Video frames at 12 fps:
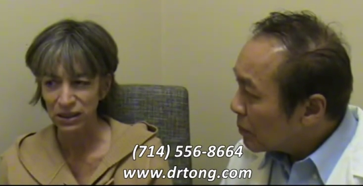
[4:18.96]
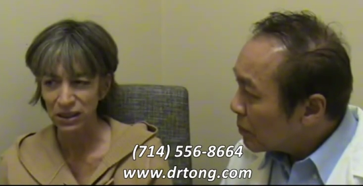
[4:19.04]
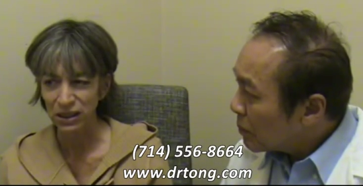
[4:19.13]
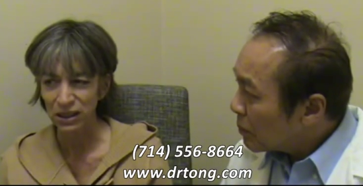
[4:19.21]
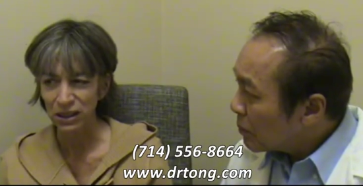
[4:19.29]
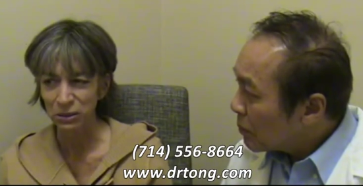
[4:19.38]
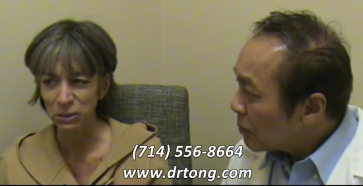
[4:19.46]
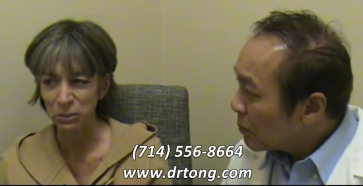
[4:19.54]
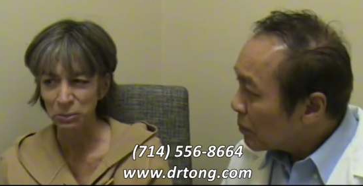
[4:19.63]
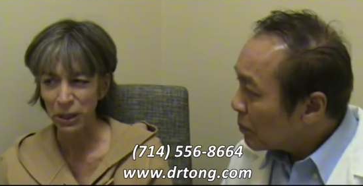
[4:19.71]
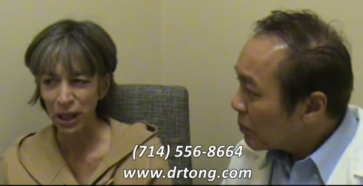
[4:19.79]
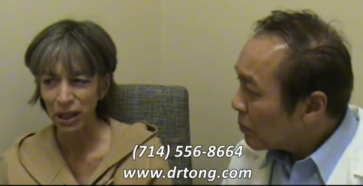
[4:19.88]

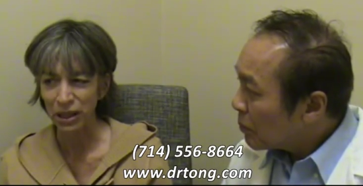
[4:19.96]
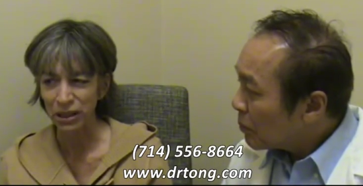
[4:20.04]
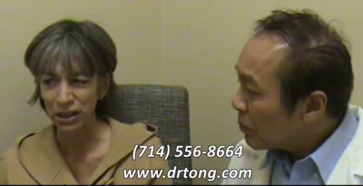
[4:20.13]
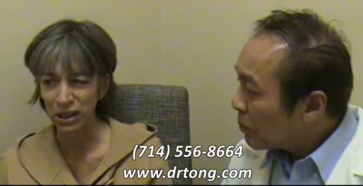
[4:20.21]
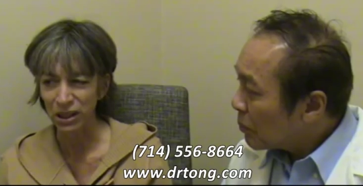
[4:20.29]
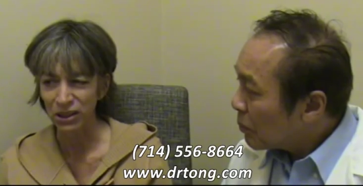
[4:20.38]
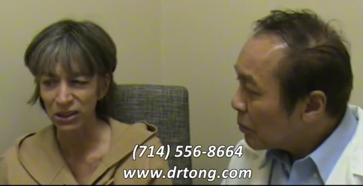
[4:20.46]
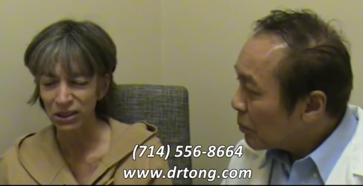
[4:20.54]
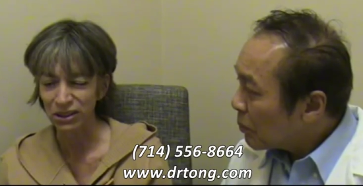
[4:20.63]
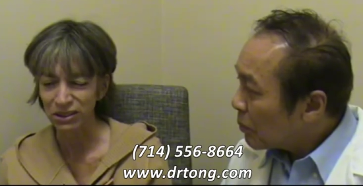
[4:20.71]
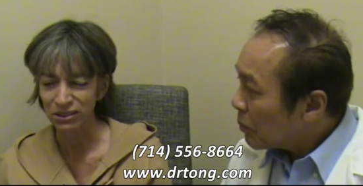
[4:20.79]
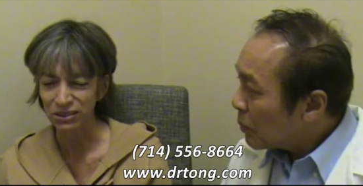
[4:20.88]
Speaker 1: Oh, about a
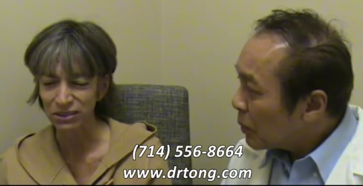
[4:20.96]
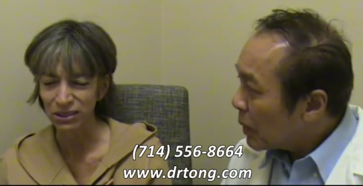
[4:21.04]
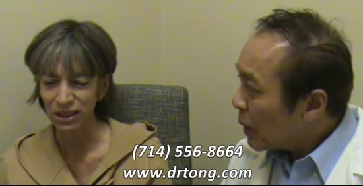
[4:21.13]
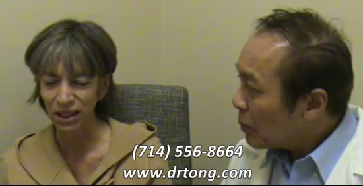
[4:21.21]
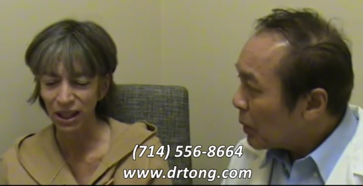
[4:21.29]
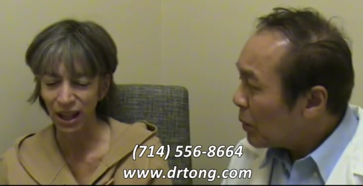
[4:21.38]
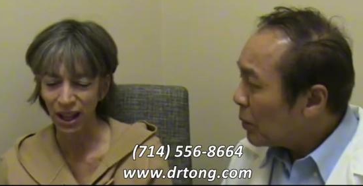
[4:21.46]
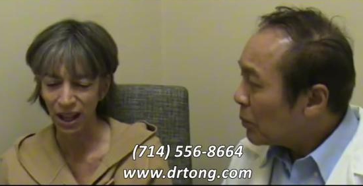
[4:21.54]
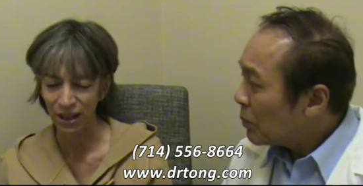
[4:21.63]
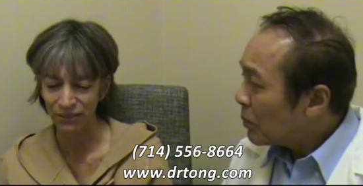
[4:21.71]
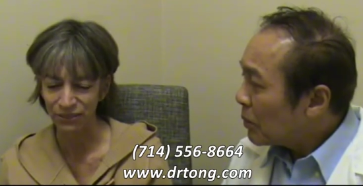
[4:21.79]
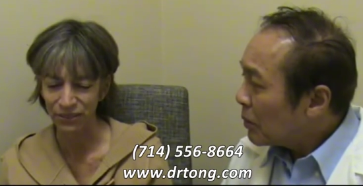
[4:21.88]
year
Speaker 2: and a
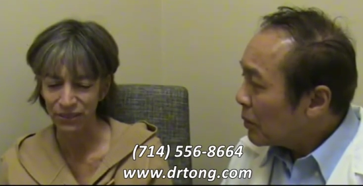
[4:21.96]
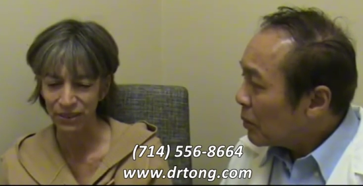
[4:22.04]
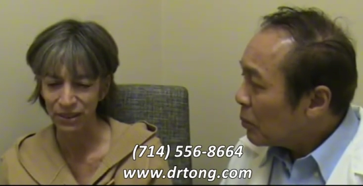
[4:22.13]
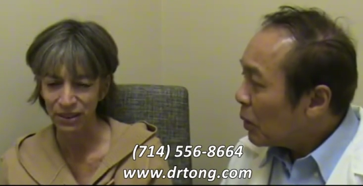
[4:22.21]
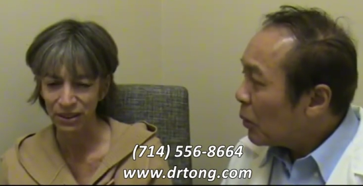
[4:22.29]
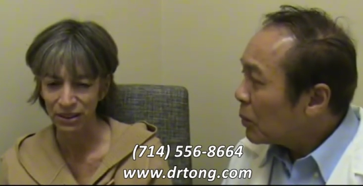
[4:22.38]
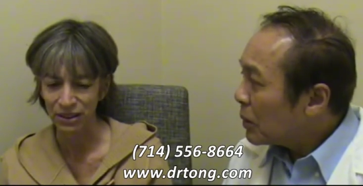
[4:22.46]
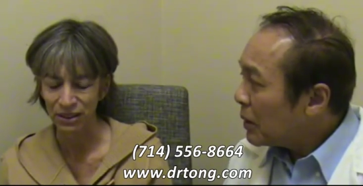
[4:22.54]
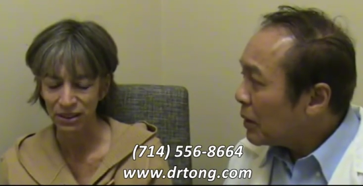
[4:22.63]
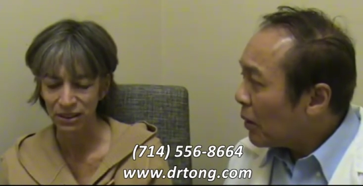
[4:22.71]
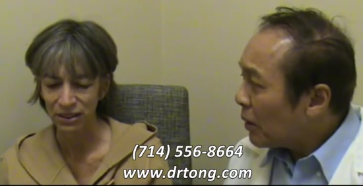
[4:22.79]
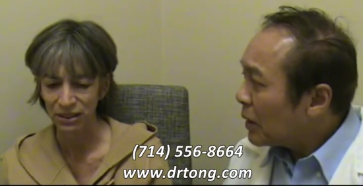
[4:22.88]
half.
Speaker 1: But
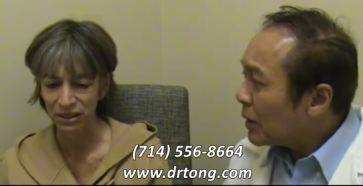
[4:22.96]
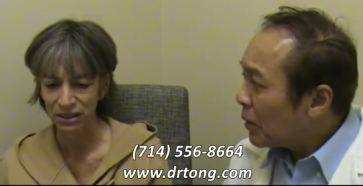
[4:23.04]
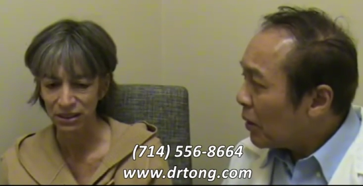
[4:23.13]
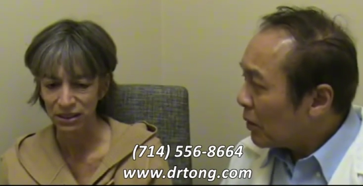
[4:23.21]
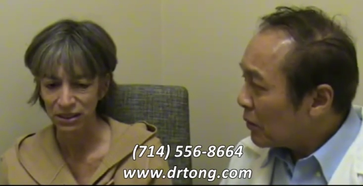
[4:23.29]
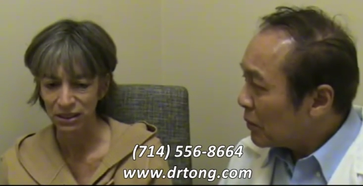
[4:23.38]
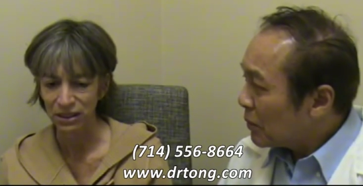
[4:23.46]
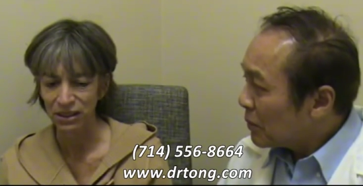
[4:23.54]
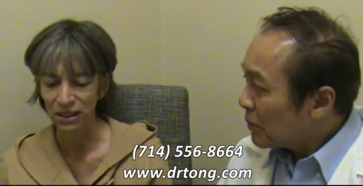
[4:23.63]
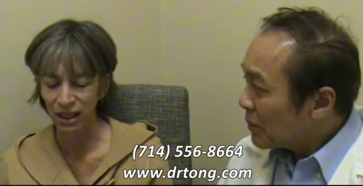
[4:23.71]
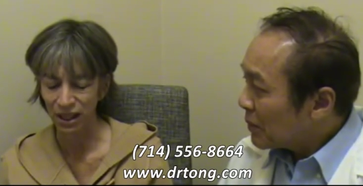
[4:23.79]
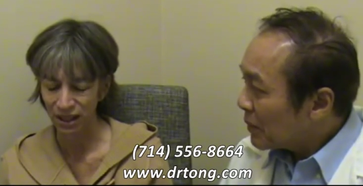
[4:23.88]
only on and off.
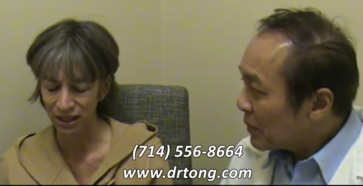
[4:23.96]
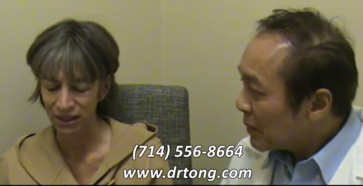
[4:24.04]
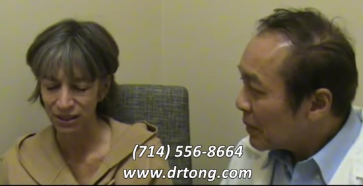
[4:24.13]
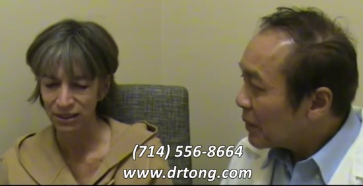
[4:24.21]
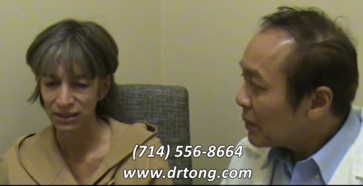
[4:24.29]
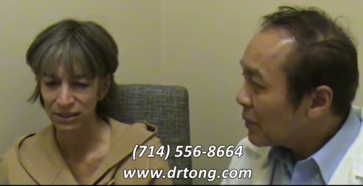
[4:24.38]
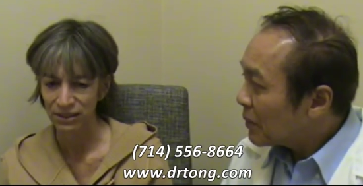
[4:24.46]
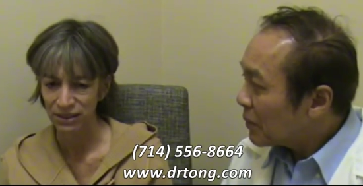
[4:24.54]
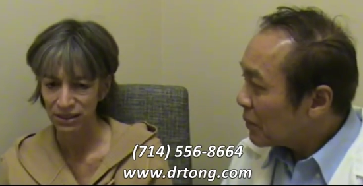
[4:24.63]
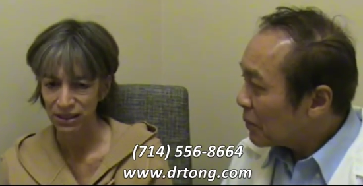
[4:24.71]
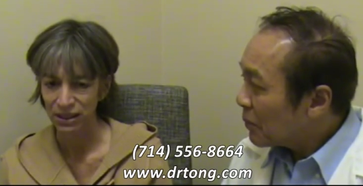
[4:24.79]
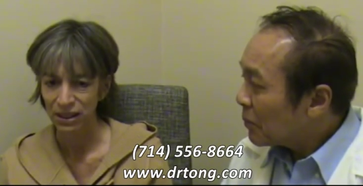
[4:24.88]
Yeah. Mm-hmm.
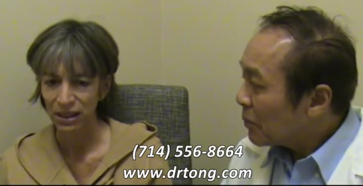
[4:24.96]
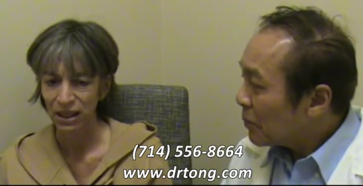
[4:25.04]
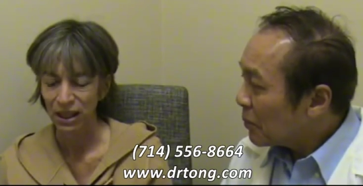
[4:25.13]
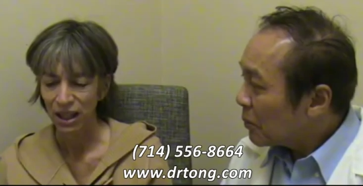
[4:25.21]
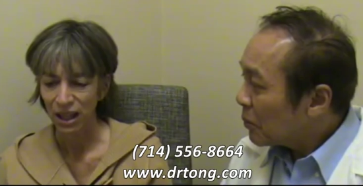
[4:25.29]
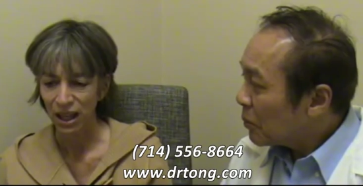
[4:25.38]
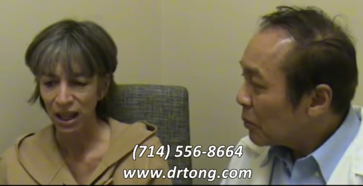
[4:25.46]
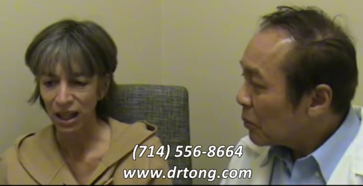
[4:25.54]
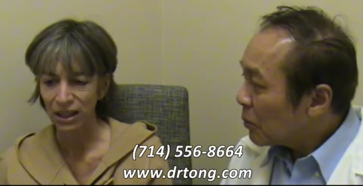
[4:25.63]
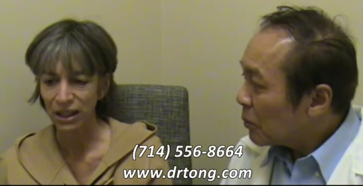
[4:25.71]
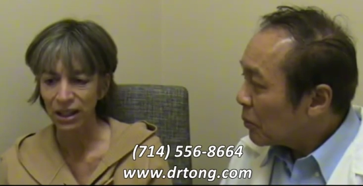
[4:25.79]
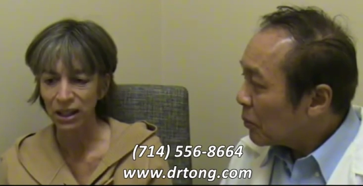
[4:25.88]

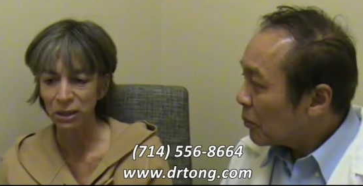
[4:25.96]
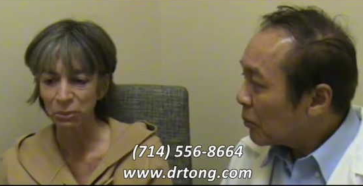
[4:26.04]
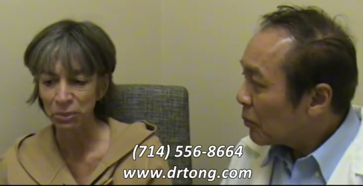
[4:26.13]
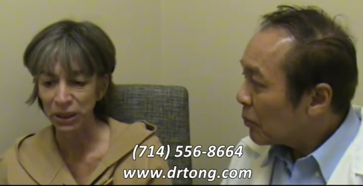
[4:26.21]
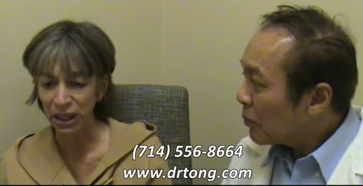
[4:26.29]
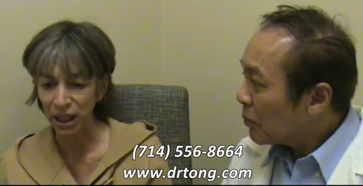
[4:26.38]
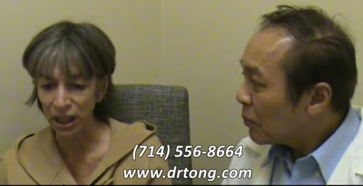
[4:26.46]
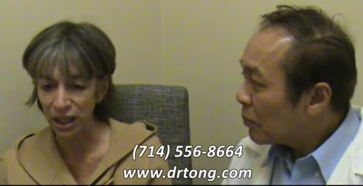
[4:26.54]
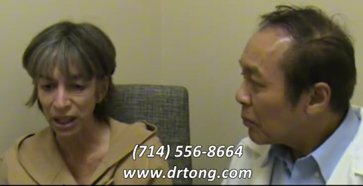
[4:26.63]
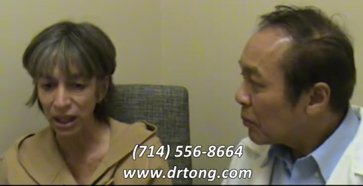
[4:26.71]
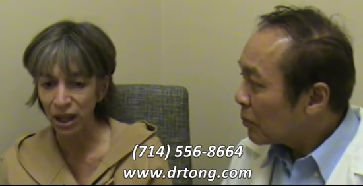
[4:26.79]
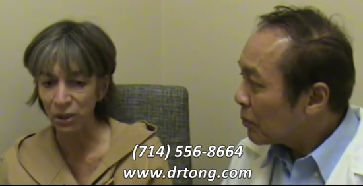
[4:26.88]
And in the
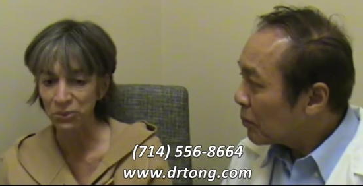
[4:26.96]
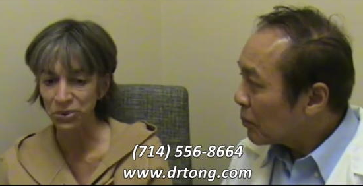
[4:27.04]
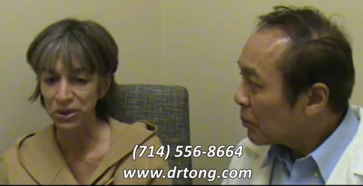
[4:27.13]
beginning I